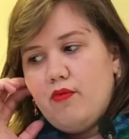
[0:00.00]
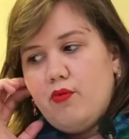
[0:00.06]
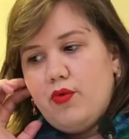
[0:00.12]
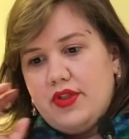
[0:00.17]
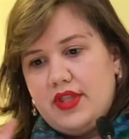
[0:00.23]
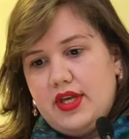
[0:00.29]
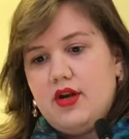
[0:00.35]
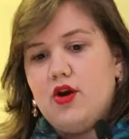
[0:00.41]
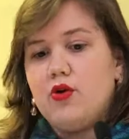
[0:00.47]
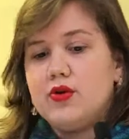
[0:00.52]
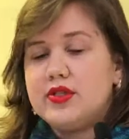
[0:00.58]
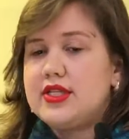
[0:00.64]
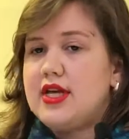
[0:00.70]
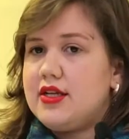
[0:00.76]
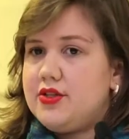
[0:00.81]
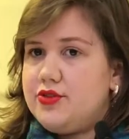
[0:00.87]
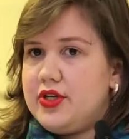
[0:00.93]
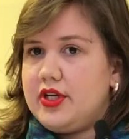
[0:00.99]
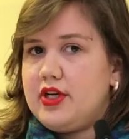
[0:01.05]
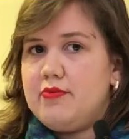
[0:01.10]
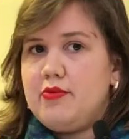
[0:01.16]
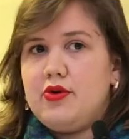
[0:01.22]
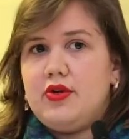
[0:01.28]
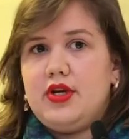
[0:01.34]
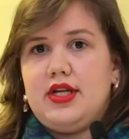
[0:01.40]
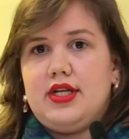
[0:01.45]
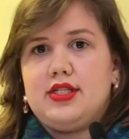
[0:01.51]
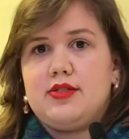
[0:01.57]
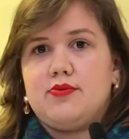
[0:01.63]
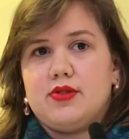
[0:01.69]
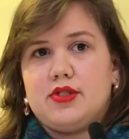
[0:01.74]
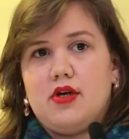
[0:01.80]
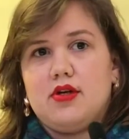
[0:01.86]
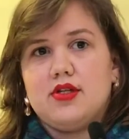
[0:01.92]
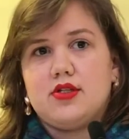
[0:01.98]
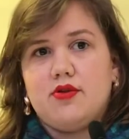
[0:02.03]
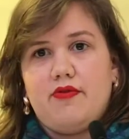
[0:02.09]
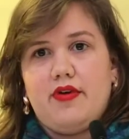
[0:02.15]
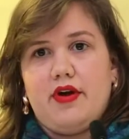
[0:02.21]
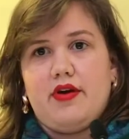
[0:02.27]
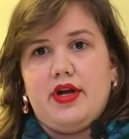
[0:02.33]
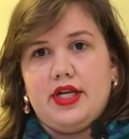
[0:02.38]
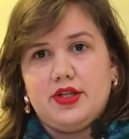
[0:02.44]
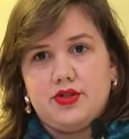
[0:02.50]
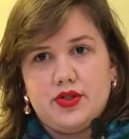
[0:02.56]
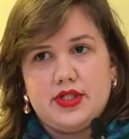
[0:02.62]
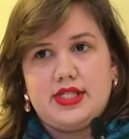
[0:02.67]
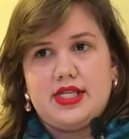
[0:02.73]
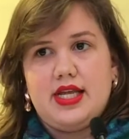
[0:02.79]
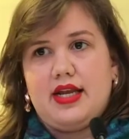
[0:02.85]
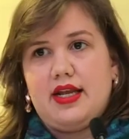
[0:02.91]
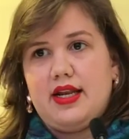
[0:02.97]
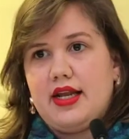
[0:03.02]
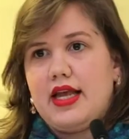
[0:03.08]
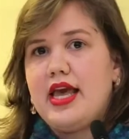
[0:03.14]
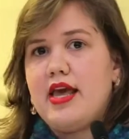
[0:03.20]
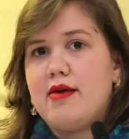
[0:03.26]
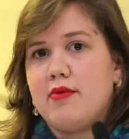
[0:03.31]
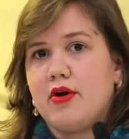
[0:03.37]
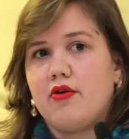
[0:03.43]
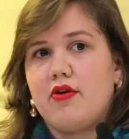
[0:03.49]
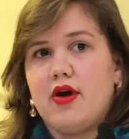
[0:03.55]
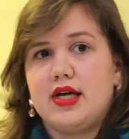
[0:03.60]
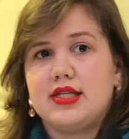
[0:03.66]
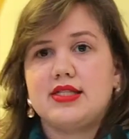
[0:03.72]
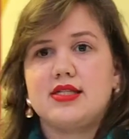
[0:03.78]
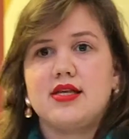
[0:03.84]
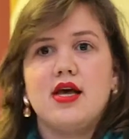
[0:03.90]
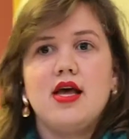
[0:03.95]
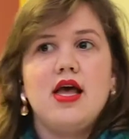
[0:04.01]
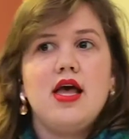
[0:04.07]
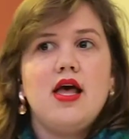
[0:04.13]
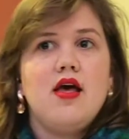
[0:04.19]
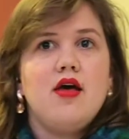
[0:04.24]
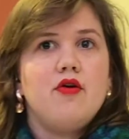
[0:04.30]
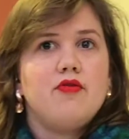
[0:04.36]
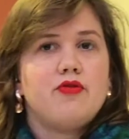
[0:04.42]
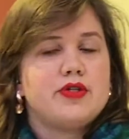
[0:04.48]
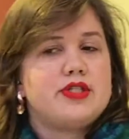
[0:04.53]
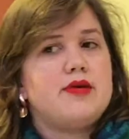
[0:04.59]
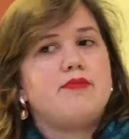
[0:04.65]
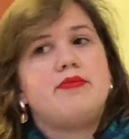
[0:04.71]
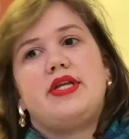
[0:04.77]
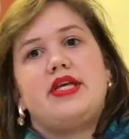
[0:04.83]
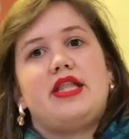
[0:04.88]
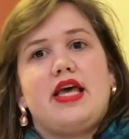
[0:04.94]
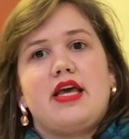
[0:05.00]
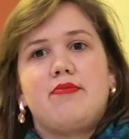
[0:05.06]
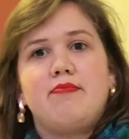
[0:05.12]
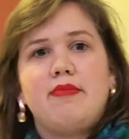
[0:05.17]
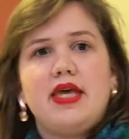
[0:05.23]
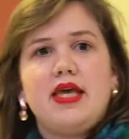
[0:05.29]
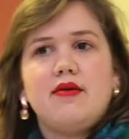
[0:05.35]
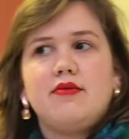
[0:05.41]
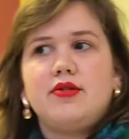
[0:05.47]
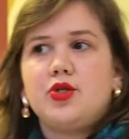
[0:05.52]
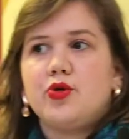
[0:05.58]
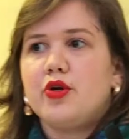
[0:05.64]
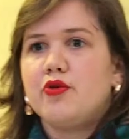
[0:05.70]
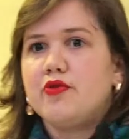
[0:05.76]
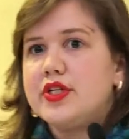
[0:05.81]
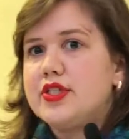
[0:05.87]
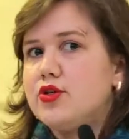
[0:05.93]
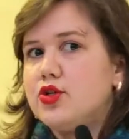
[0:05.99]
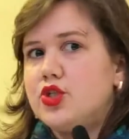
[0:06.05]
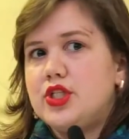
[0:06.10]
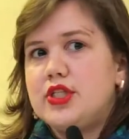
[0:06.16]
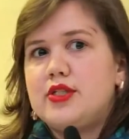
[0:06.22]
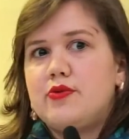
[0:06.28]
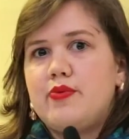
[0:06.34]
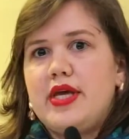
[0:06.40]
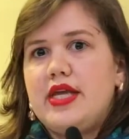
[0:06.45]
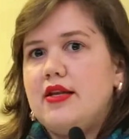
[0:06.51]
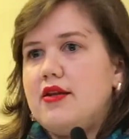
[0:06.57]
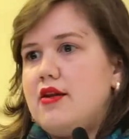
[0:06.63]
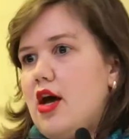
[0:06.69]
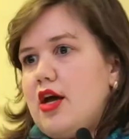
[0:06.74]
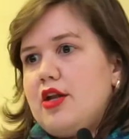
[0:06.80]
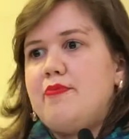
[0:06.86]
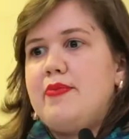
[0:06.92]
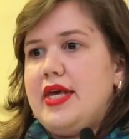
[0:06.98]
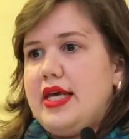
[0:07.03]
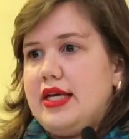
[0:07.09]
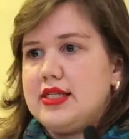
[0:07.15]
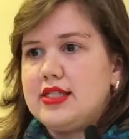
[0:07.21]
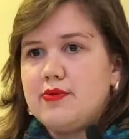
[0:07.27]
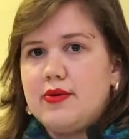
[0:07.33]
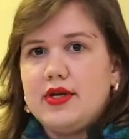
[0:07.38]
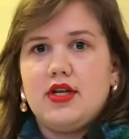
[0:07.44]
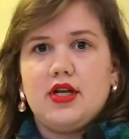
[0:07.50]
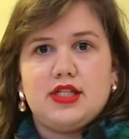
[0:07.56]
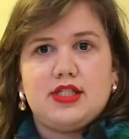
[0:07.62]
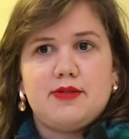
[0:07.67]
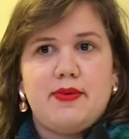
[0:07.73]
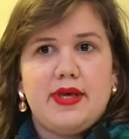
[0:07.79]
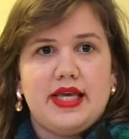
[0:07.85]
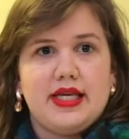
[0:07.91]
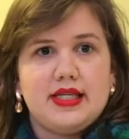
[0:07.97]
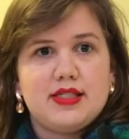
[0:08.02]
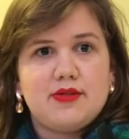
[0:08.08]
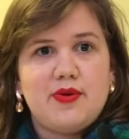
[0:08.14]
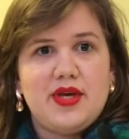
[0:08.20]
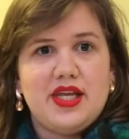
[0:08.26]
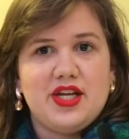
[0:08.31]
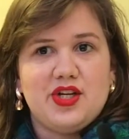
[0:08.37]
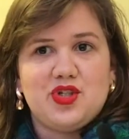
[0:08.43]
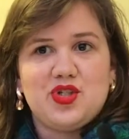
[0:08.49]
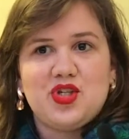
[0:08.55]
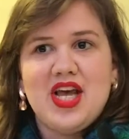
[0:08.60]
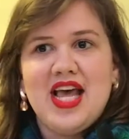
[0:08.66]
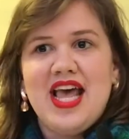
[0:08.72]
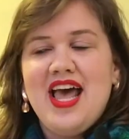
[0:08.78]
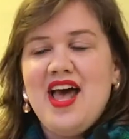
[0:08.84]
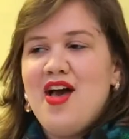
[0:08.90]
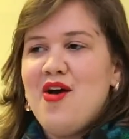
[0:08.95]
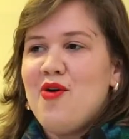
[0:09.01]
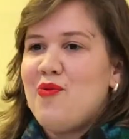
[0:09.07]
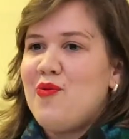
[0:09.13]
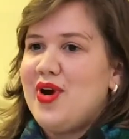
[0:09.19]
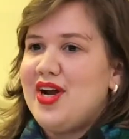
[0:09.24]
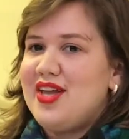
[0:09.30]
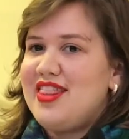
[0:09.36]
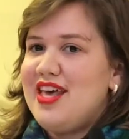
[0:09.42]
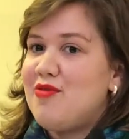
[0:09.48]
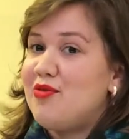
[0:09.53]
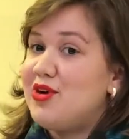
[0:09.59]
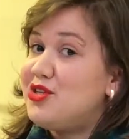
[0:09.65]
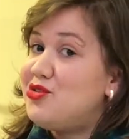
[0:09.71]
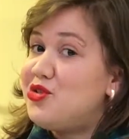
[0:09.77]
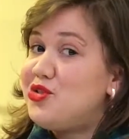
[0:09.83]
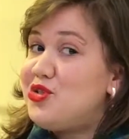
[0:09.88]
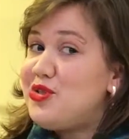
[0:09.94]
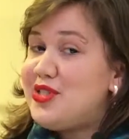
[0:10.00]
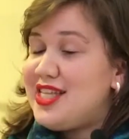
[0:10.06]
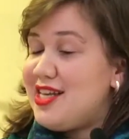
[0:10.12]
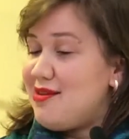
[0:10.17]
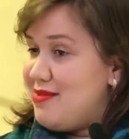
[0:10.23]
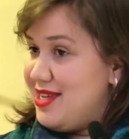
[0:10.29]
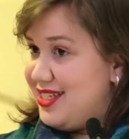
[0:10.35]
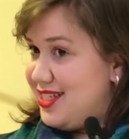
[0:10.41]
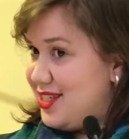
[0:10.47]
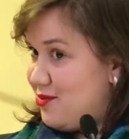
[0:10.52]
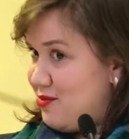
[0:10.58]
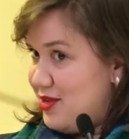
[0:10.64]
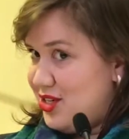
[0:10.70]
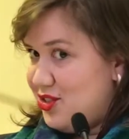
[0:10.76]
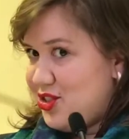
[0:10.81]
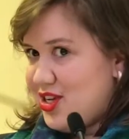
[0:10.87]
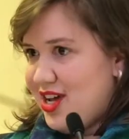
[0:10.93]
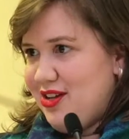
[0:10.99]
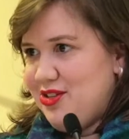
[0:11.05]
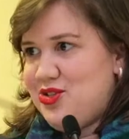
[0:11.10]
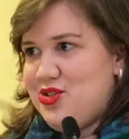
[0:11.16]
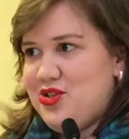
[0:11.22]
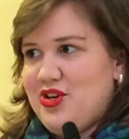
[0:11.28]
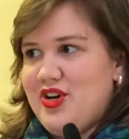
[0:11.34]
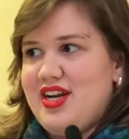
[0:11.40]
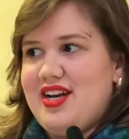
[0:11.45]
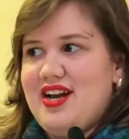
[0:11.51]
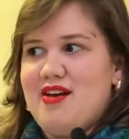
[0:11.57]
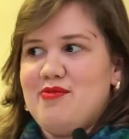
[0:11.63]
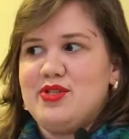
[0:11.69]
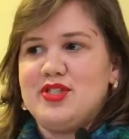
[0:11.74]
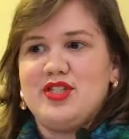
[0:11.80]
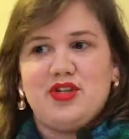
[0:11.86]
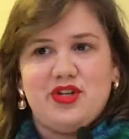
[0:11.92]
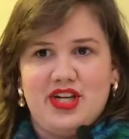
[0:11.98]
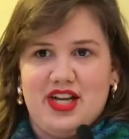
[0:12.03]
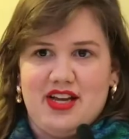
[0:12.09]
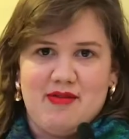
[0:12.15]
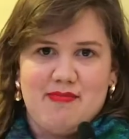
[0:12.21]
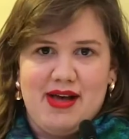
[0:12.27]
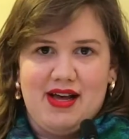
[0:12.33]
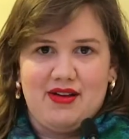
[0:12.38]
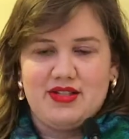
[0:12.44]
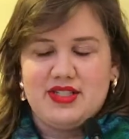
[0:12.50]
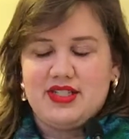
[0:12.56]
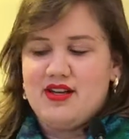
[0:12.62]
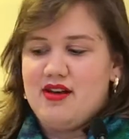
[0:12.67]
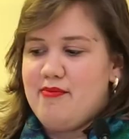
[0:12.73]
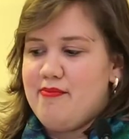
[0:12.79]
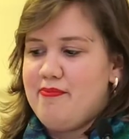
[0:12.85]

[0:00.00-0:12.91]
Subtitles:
within host country communities was also very interesting. And it came across for somebody like me doing research in Sweden, not being a Swede, not speaking Swedish, where they were introducing me to Swedish culture, and I was learning about